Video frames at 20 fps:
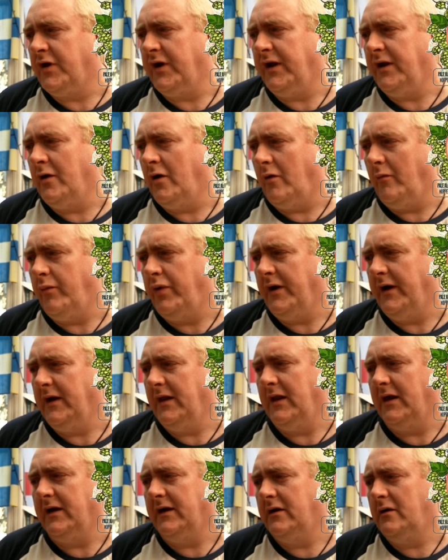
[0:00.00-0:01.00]
Green hot
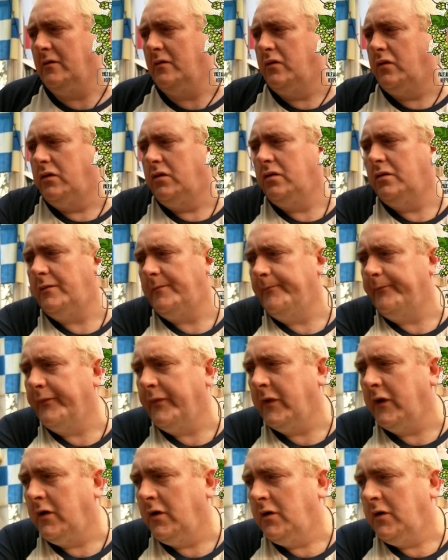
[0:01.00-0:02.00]
pale ale.
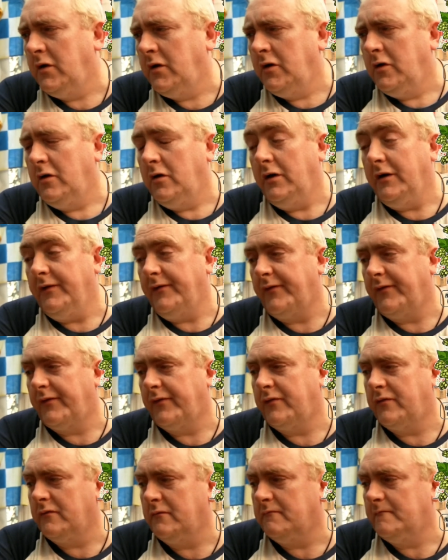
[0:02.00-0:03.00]

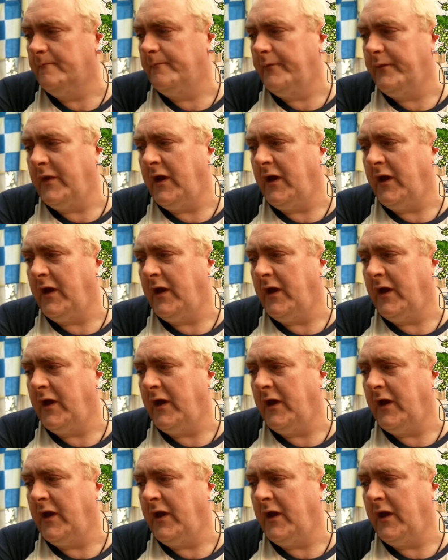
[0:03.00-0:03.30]
It's